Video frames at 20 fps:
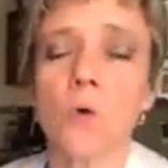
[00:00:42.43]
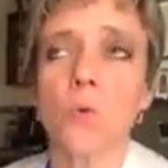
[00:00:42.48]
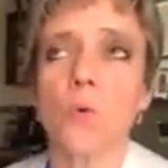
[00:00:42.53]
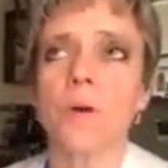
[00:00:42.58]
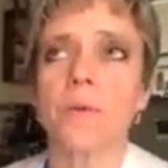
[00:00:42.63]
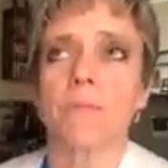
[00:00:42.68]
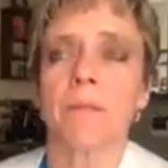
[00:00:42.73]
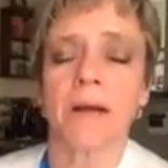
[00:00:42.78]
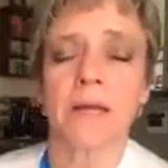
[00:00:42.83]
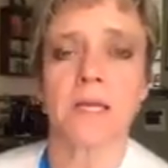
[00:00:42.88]

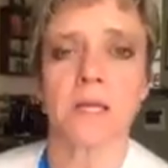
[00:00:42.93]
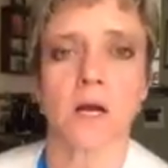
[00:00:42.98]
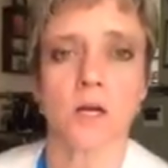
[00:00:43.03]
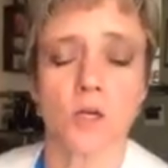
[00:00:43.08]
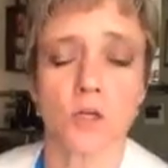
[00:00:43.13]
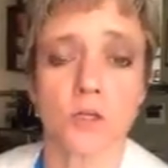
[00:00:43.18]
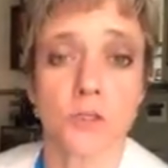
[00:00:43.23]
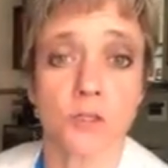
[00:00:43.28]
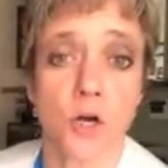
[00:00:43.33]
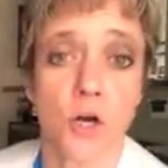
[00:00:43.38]
when my
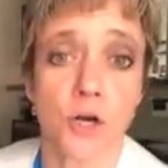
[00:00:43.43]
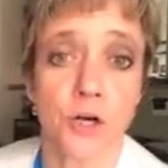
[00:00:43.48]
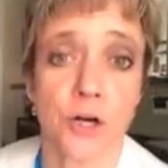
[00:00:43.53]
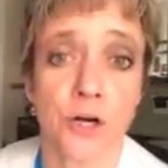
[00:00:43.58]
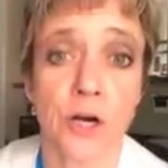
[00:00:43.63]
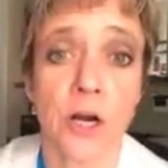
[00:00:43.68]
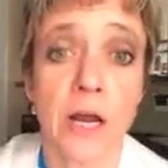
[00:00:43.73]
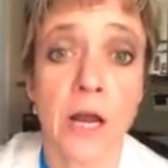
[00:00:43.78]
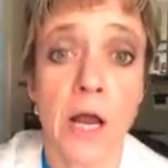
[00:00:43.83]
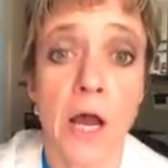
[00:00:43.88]
younger
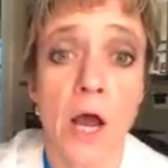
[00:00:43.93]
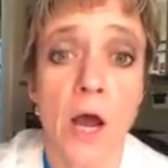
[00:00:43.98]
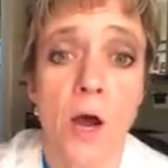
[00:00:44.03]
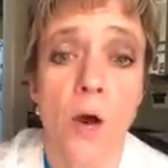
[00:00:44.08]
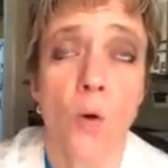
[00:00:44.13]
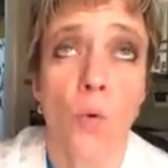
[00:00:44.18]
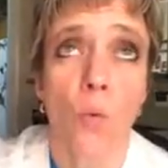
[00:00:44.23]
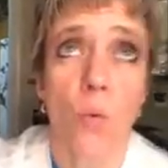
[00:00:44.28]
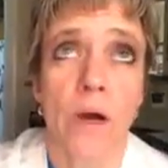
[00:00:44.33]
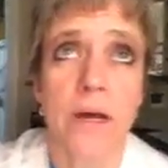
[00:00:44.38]
daughter
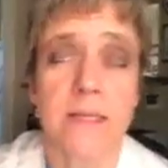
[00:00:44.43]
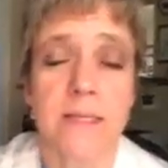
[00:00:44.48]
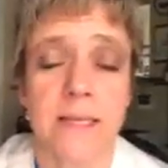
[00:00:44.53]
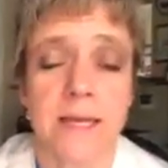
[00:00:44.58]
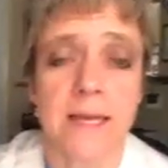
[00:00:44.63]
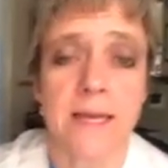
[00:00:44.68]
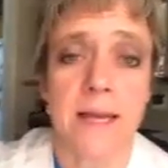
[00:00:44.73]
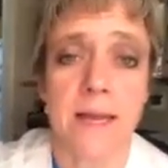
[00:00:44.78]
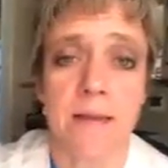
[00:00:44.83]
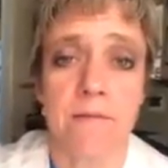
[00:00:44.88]
was
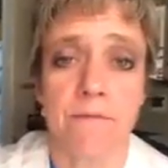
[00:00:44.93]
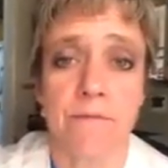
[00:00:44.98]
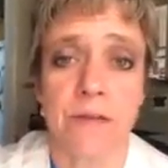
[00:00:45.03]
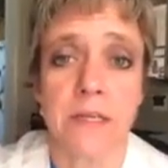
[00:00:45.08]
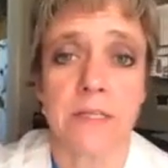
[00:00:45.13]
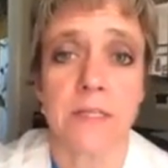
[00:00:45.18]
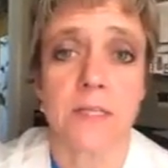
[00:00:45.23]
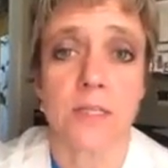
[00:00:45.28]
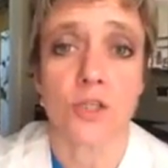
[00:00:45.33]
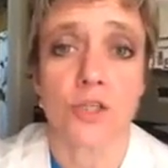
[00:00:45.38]
an
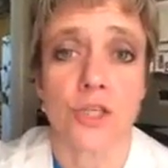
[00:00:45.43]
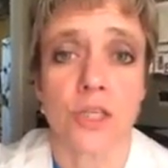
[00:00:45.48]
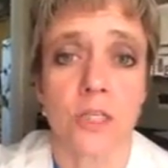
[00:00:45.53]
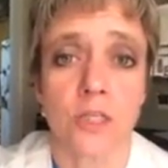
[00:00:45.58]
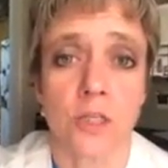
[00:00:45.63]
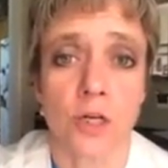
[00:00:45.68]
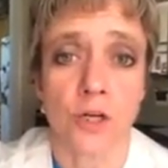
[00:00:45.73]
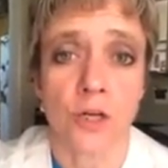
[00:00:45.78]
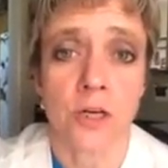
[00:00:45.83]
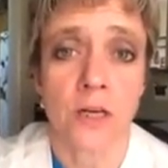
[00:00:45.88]
infant, she
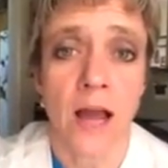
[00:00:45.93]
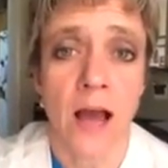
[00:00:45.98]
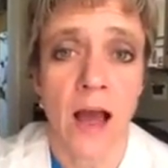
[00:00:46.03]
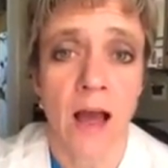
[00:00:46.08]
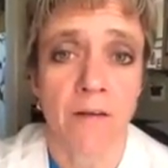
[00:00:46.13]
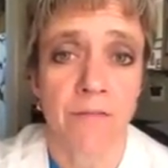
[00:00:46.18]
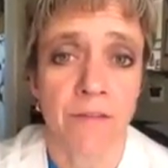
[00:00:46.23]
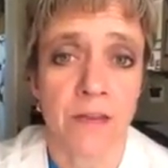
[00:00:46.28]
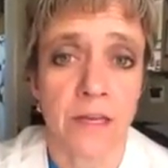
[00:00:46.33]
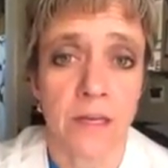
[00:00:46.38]
started
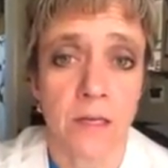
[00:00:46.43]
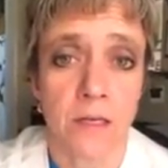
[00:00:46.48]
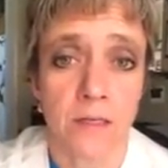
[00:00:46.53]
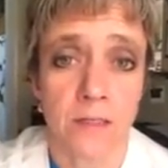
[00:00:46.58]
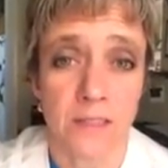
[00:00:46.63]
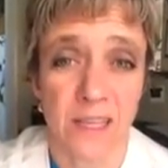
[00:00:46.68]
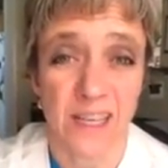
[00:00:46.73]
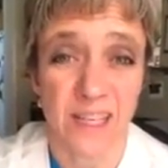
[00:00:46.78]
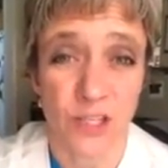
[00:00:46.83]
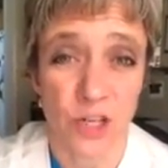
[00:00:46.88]
having
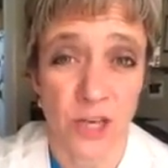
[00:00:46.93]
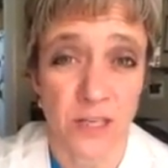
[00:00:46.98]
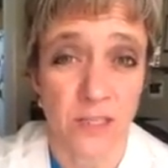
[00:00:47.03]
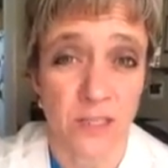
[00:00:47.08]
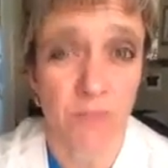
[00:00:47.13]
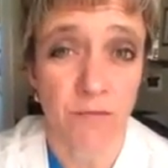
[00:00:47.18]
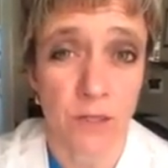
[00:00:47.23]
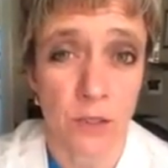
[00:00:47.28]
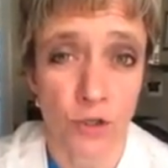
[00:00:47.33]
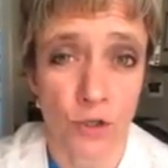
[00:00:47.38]

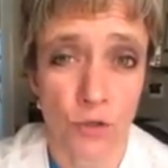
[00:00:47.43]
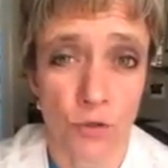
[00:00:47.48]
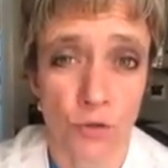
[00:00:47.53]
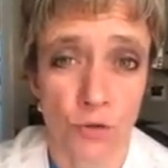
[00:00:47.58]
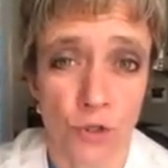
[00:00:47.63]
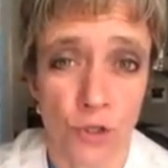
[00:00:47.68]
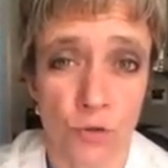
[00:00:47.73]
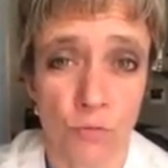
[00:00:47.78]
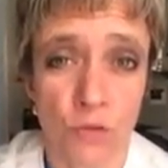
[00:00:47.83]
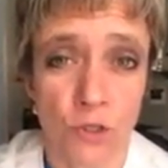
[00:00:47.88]
digestive issues.
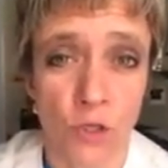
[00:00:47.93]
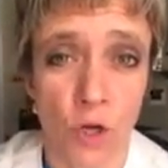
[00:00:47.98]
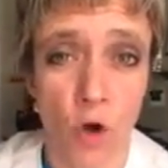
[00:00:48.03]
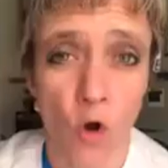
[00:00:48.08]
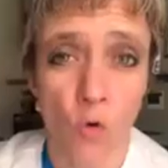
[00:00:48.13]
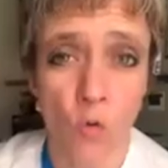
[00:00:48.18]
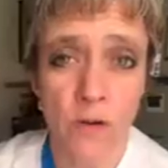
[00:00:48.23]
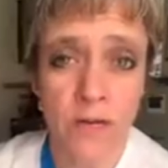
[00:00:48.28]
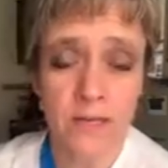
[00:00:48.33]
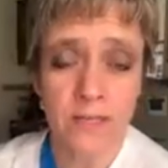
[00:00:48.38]
She was
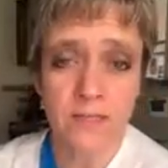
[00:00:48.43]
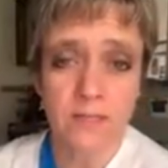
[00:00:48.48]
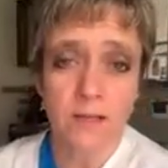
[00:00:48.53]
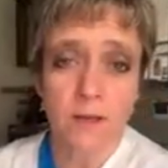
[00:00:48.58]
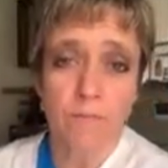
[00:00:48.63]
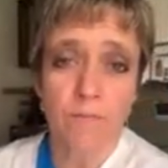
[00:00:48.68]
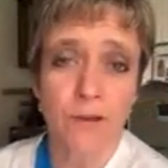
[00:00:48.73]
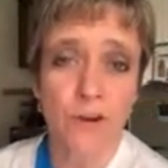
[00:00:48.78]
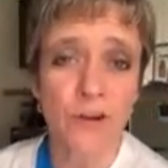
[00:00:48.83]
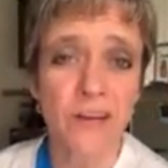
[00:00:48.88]
always
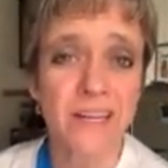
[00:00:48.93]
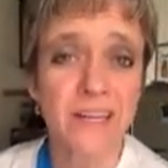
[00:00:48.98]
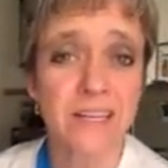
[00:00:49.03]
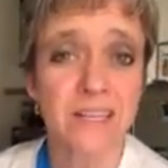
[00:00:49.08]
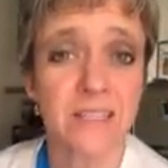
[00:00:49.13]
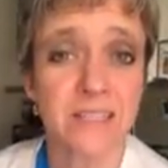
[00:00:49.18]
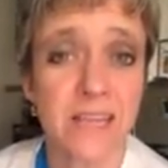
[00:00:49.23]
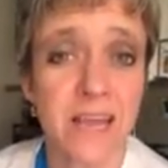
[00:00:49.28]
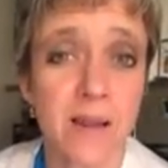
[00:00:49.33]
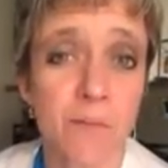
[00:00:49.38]
a very
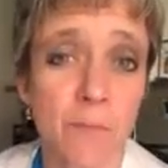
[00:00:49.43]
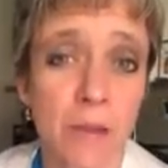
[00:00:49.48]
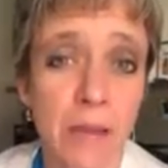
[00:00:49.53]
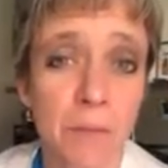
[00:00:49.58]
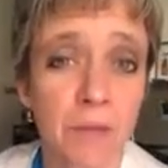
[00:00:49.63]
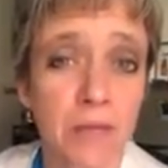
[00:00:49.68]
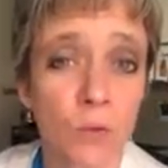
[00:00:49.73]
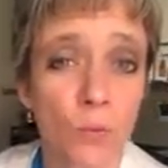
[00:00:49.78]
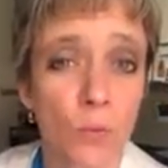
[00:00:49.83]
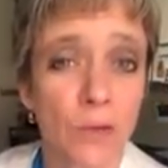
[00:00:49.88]
content
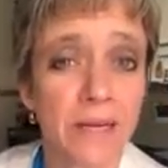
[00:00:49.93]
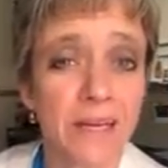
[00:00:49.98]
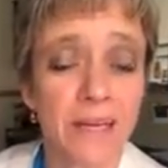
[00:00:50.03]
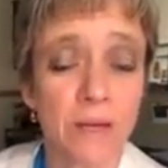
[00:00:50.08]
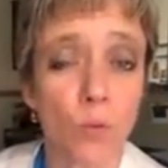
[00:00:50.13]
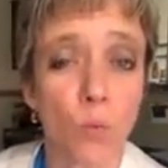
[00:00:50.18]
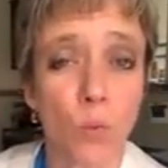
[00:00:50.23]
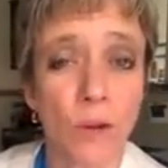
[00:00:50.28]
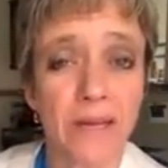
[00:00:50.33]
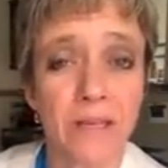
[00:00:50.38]
baby when
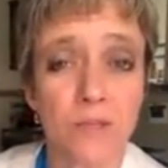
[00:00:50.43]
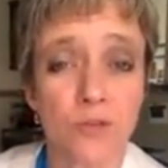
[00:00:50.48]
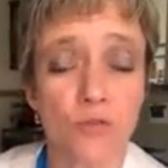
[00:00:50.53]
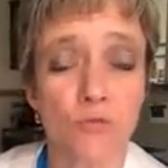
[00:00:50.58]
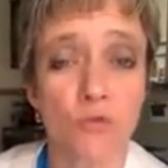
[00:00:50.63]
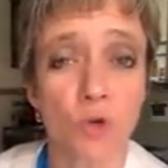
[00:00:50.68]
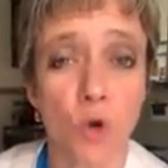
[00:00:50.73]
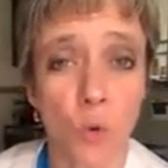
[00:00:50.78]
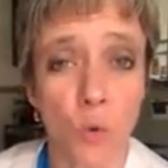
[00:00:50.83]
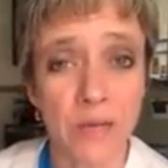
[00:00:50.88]
it went
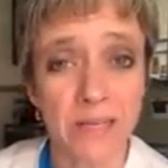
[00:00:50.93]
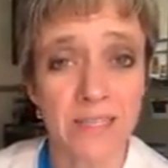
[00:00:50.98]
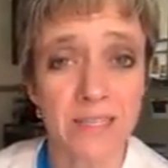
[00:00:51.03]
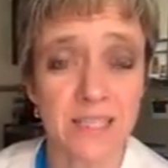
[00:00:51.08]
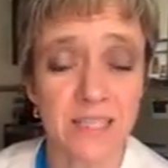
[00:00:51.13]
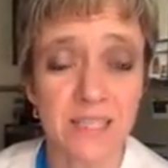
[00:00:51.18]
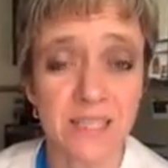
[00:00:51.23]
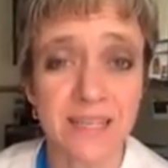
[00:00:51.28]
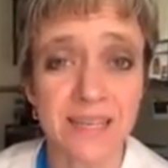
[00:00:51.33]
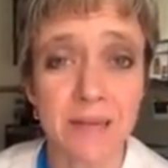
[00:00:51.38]
to going to
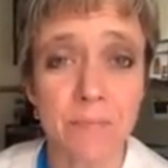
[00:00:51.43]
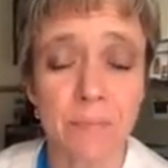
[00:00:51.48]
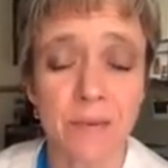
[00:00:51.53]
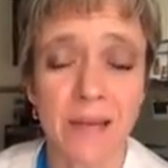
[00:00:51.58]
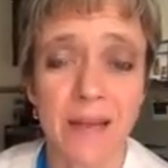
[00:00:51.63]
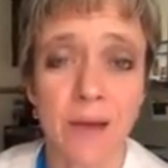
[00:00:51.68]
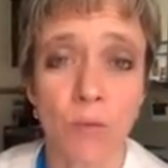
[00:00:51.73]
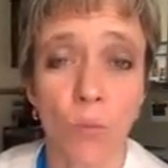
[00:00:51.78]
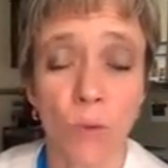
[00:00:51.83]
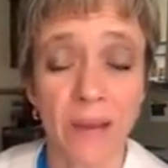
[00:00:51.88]
sleep
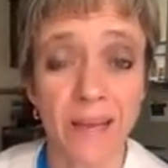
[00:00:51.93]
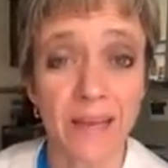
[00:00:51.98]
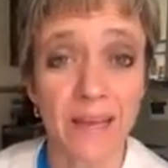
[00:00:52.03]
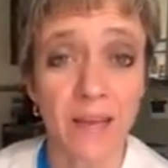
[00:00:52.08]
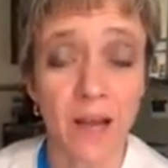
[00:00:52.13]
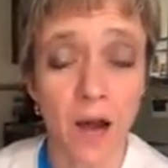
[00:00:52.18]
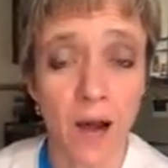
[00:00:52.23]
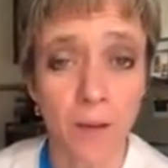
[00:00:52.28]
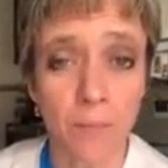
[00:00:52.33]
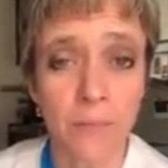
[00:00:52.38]
and
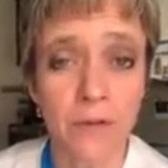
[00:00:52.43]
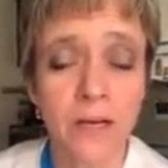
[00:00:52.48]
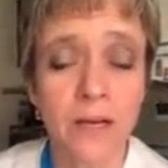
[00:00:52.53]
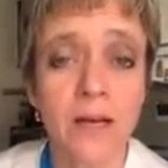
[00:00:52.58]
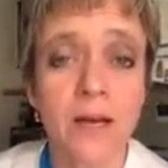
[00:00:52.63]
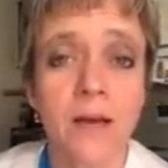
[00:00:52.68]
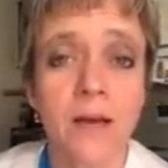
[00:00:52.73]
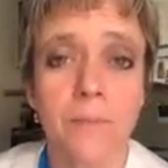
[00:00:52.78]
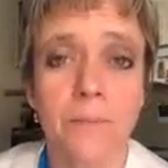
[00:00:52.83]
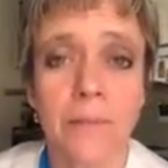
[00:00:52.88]
waking up,
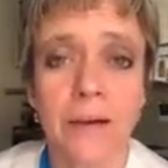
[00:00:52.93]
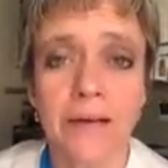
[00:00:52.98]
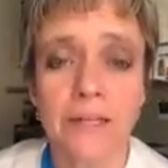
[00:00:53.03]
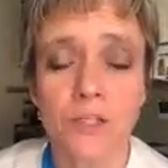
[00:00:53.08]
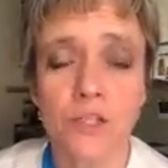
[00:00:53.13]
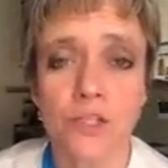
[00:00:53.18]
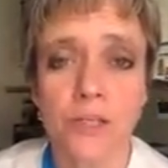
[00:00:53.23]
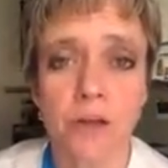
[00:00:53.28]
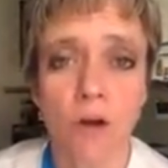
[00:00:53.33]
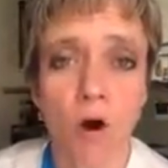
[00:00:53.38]
but
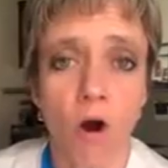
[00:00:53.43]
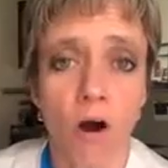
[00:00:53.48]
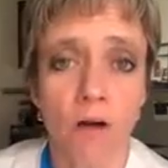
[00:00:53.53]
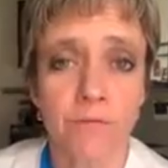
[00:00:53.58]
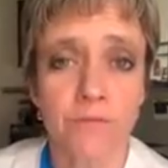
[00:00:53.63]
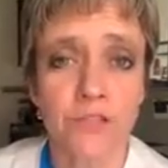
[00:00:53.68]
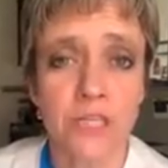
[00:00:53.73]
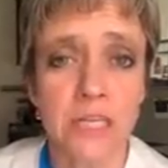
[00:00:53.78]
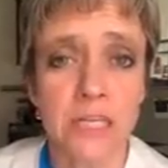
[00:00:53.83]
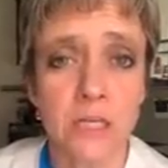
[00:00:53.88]
she
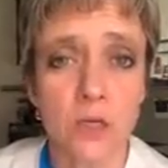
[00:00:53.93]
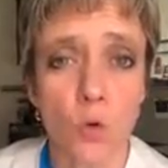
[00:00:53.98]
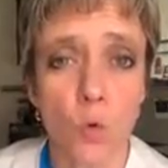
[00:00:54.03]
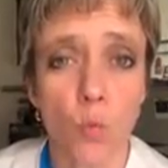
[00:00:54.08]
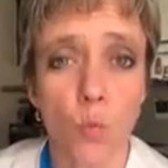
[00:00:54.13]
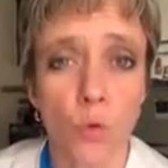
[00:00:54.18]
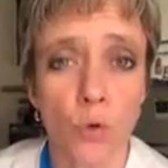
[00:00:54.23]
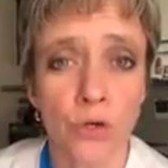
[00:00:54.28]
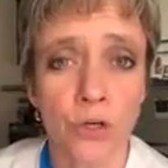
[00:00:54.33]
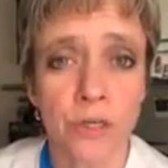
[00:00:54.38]
often
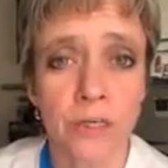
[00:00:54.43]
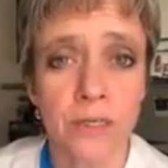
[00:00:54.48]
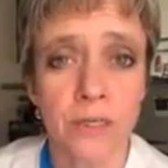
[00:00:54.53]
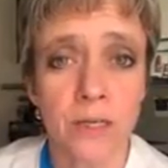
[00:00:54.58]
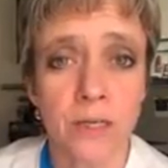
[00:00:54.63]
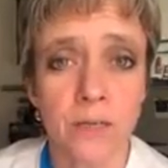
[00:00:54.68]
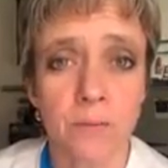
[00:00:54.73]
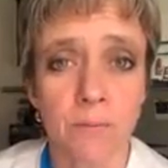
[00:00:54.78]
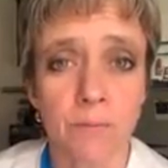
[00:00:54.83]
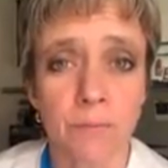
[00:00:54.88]
would
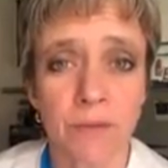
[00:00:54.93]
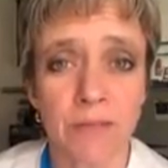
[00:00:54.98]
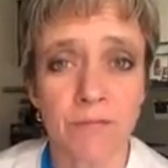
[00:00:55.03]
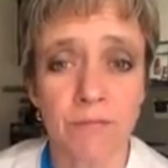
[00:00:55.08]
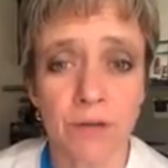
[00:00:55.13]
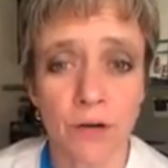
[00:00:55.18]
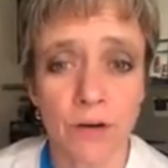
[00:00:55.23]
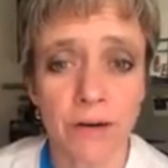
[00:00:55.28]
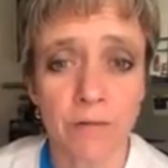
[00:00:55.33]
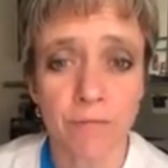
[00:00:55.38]
be
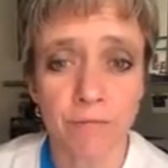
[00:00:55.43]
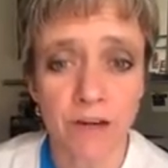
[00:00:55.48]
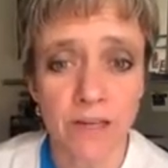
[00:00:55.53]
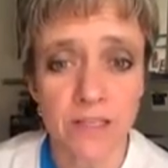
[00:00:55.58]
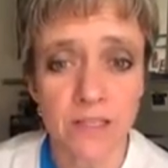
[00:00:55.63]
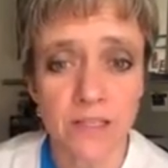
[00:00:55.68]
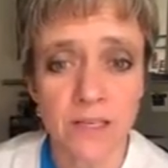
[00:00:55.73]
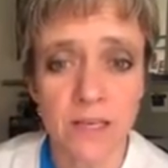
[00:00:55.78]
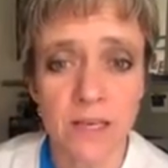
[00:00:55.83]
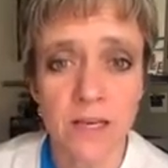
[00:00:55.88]
very
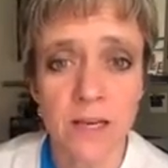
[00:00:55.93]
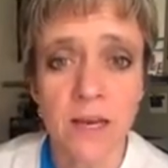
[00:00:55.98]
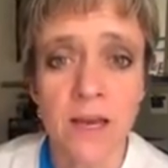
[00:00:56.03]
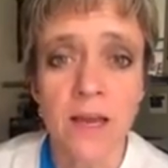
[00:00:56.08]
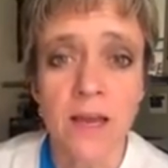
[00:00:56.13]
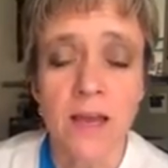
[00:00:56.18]
fussy.